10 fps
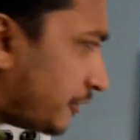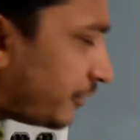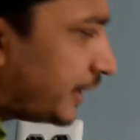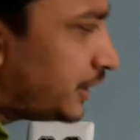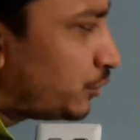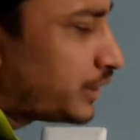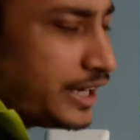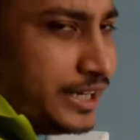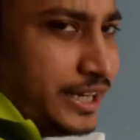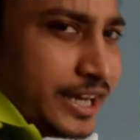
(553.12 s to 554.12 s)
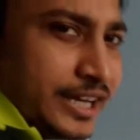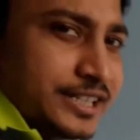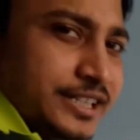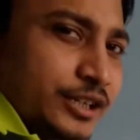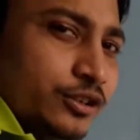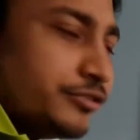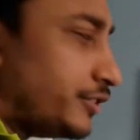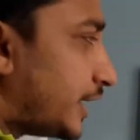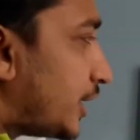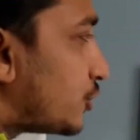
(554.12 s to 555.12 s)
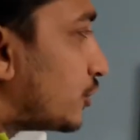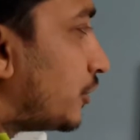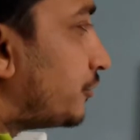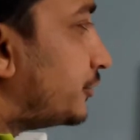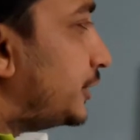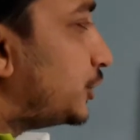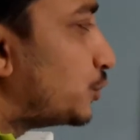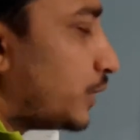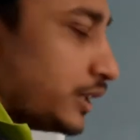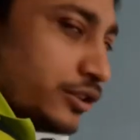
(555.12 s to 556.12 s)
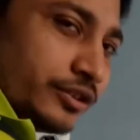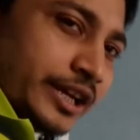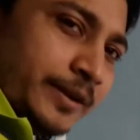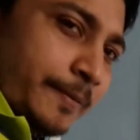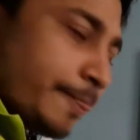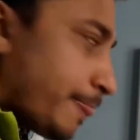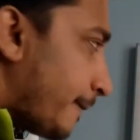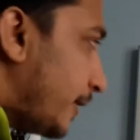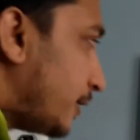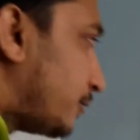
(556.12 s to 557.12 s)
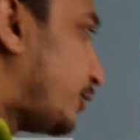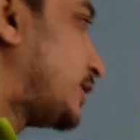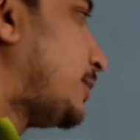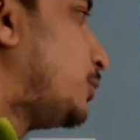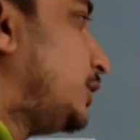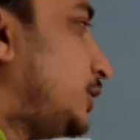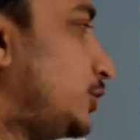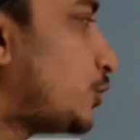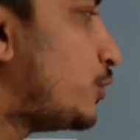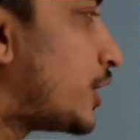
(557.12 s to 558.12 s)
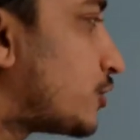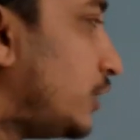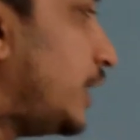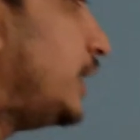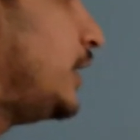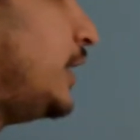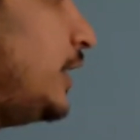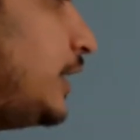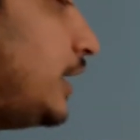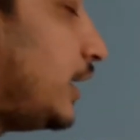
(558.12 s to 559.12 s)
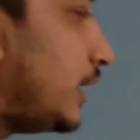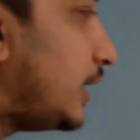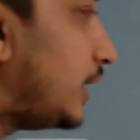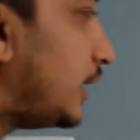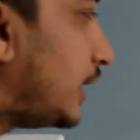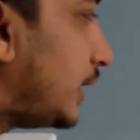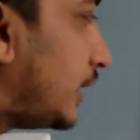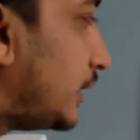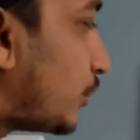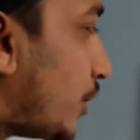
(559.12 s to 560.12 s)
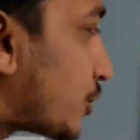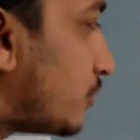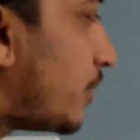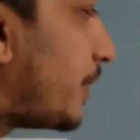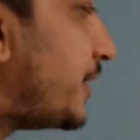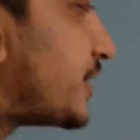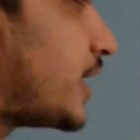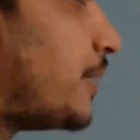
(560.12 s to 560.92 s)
Find out the E and Z configuration of this one. Okay. For example, this is your question, and in the question paper this